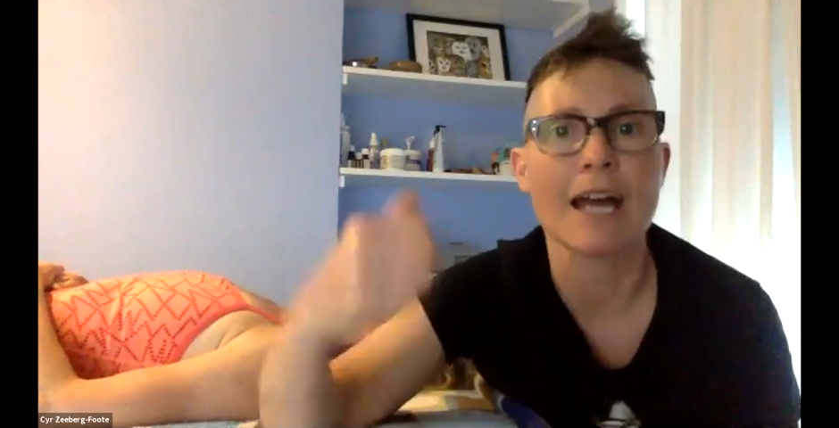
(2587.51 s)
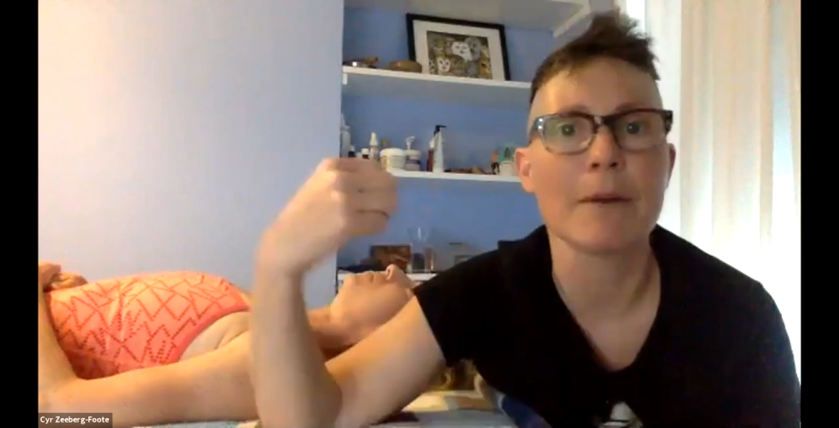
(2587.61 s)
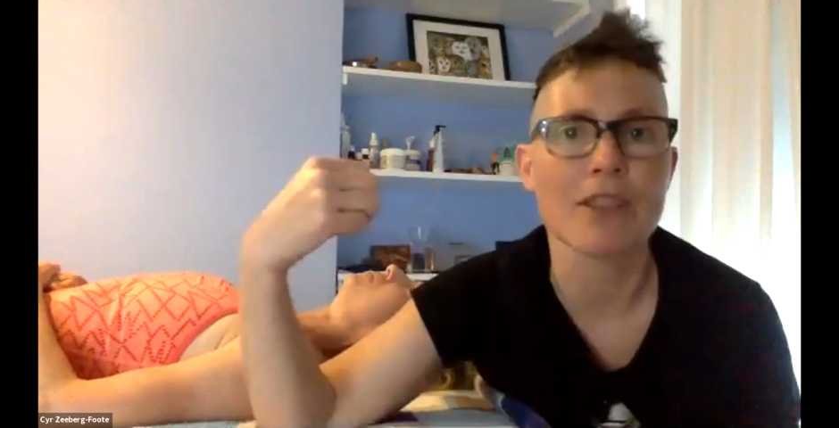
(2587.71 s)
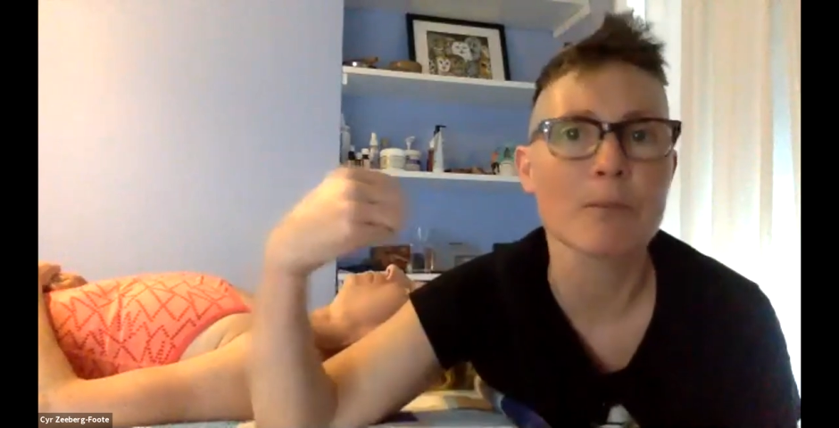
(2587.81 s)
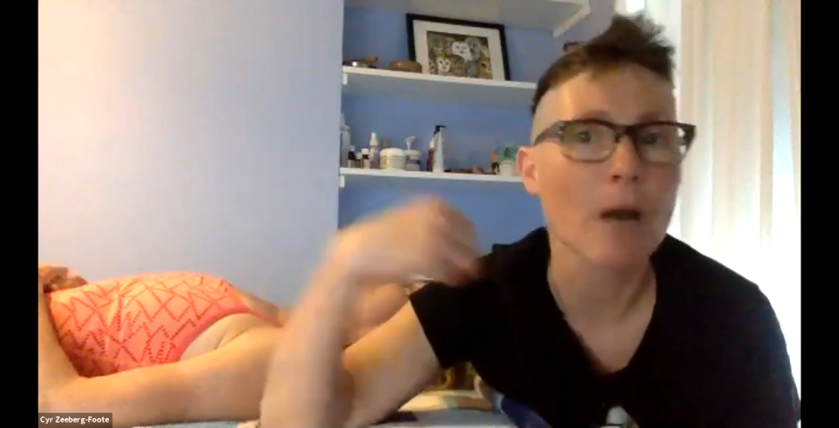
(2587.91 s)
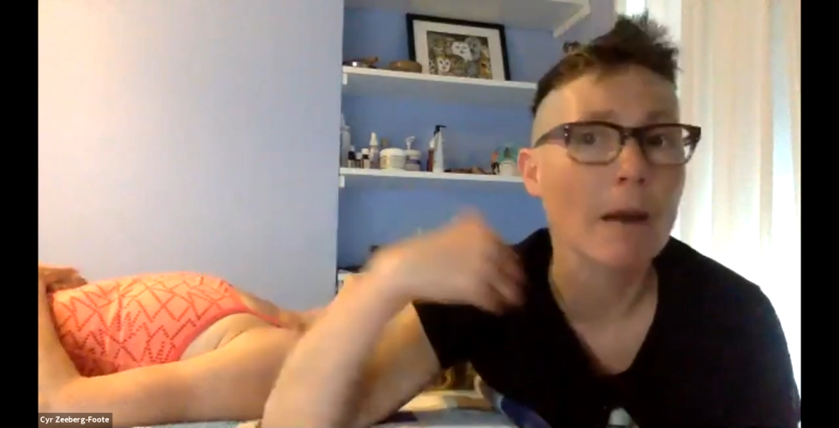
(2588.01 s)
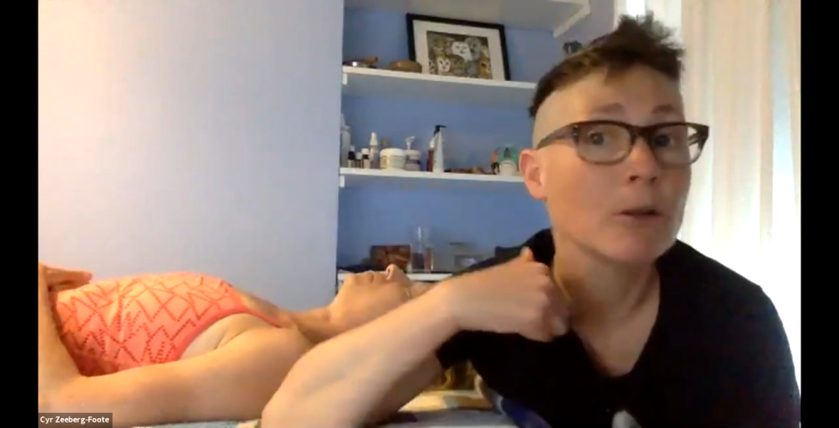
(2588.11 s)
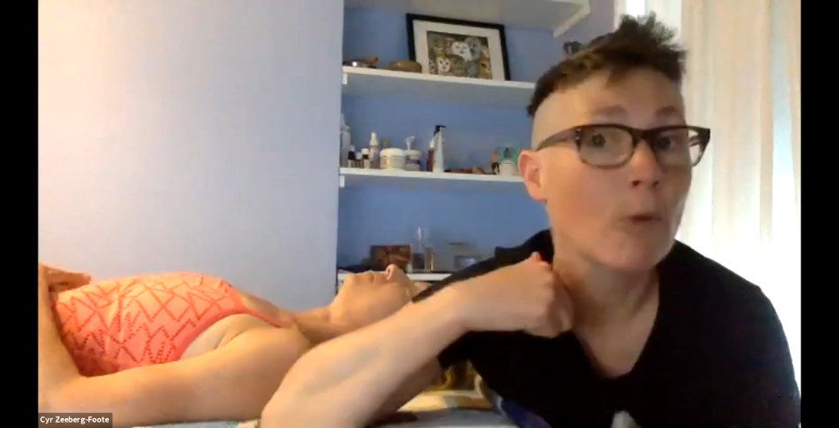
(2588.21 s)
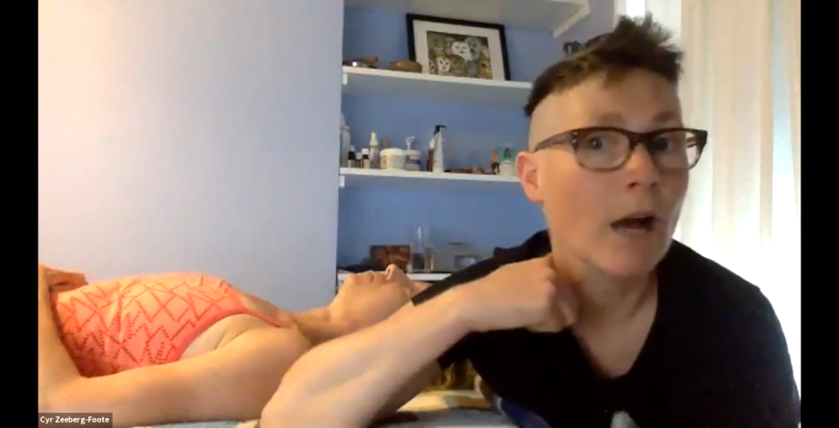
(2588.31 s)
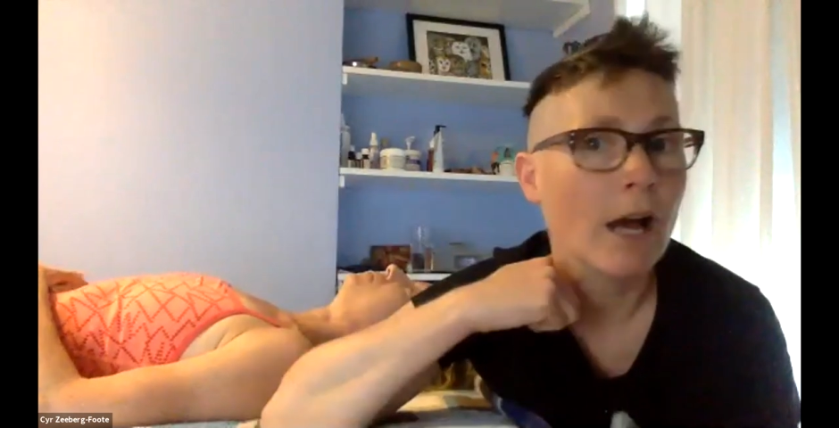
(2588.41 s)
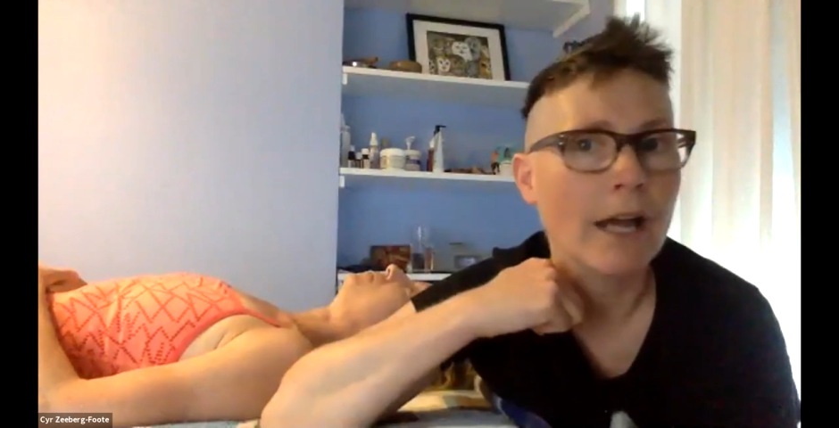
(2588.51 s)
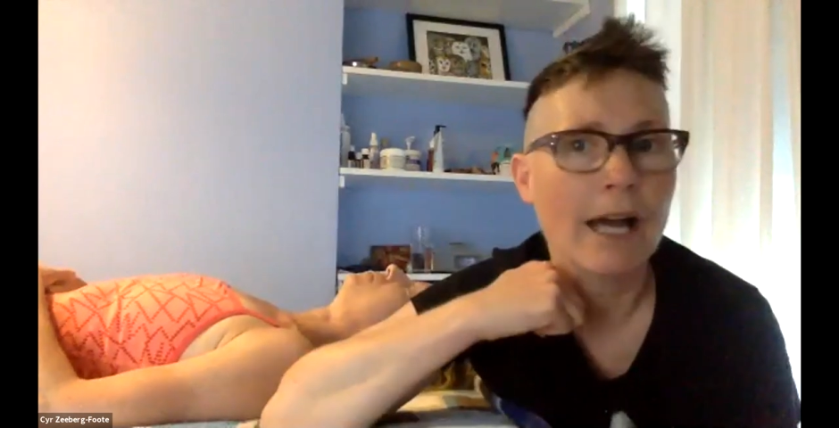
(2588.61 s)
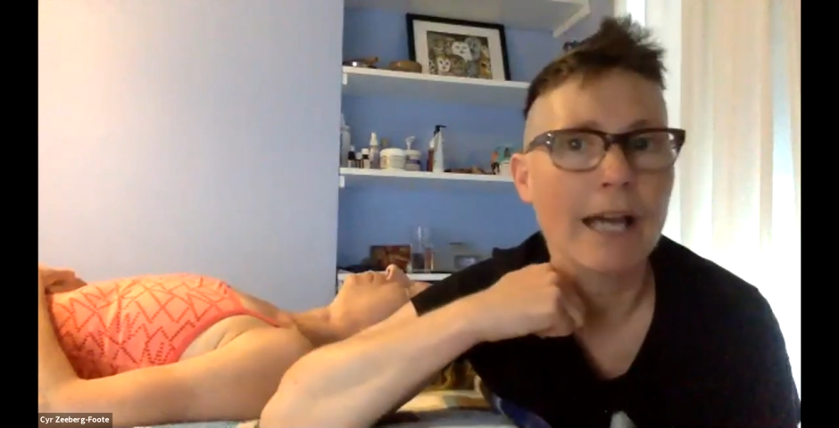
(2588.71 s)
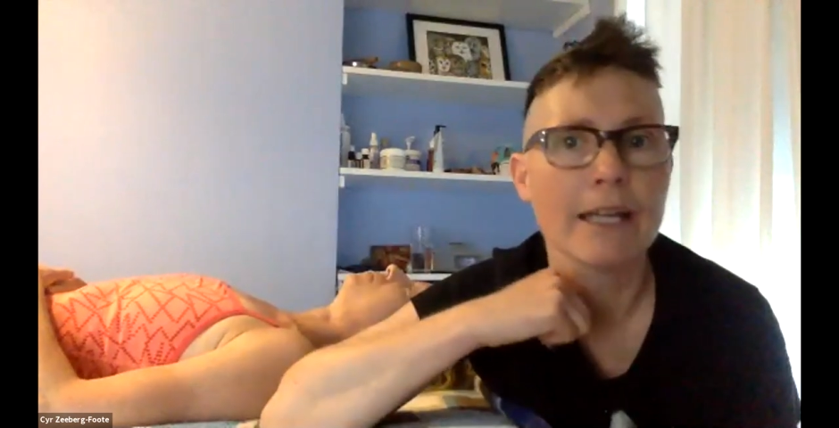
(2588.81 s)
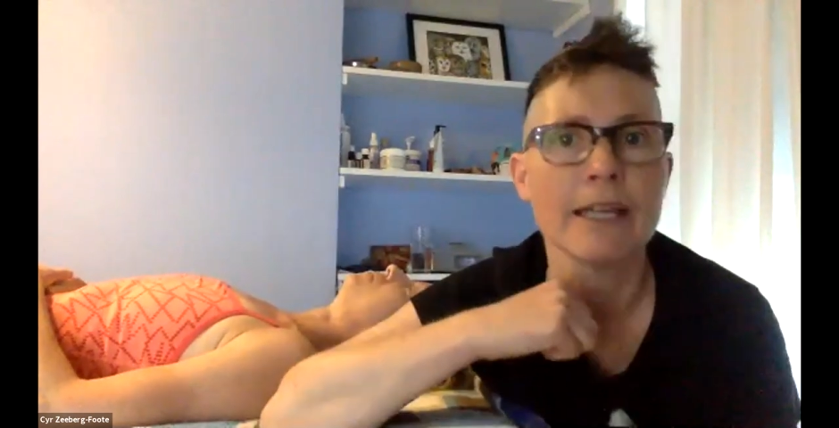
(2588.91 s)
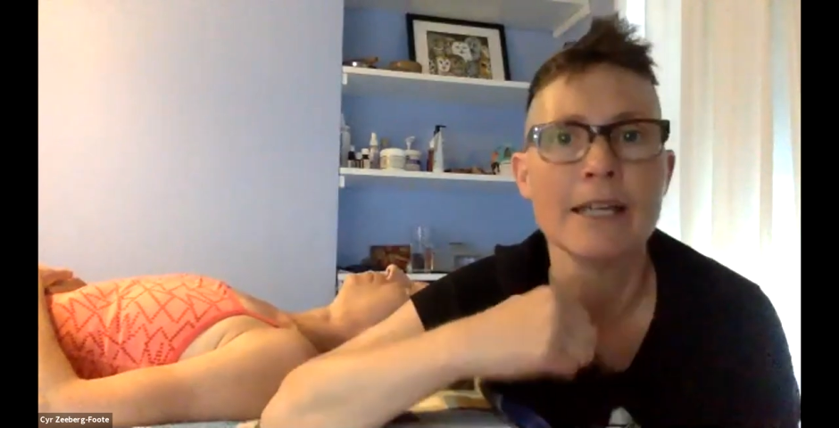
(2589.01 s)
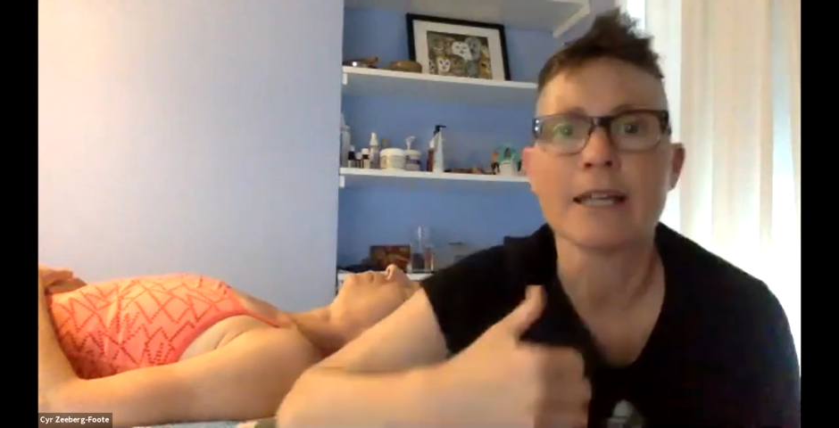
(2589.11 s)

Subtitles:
I think probably why I